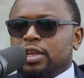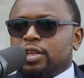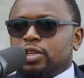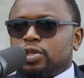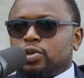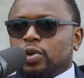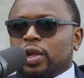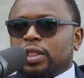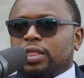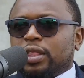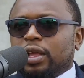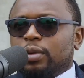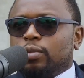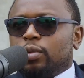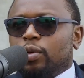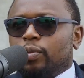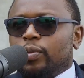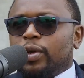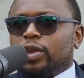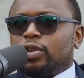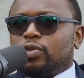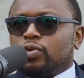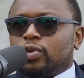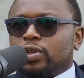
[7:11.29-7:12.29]
So at that
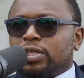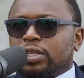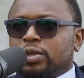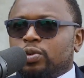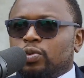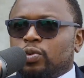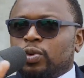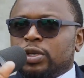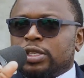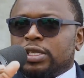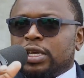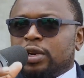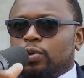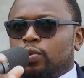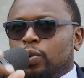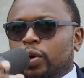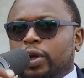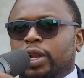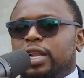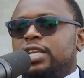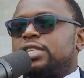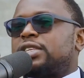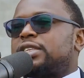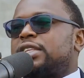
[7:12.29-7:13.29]
moment, we said,
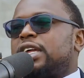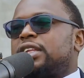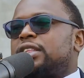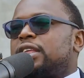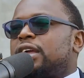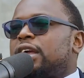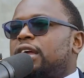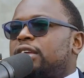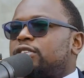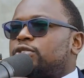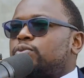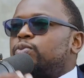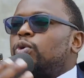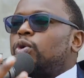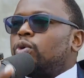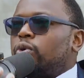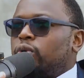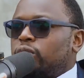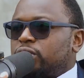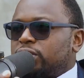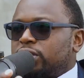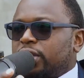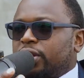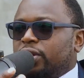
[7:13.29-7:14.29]
boy, let's start a small
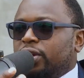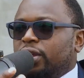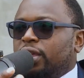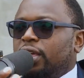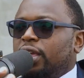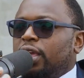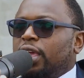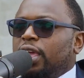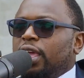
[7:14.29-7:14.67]
grocery.